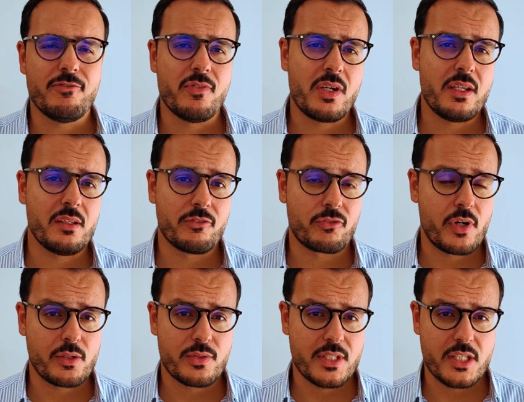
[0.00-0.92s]
vanilla
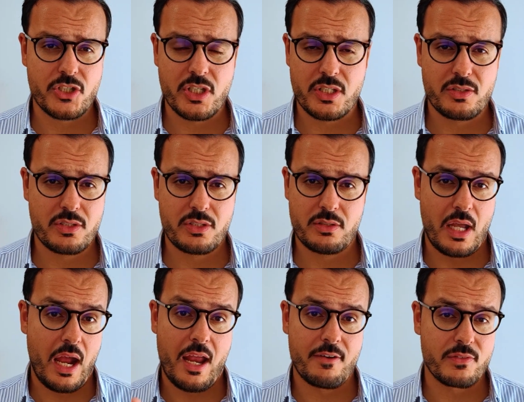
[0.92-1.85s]
fragrances that
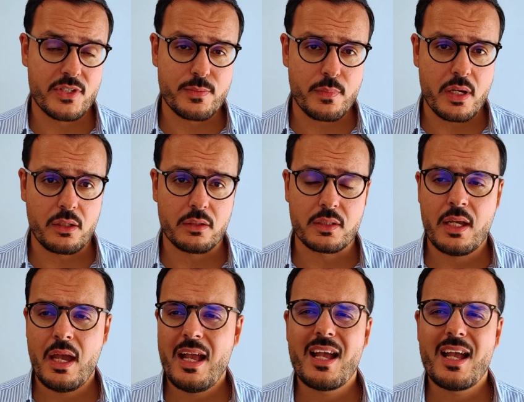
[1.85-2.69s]
I ever smelled.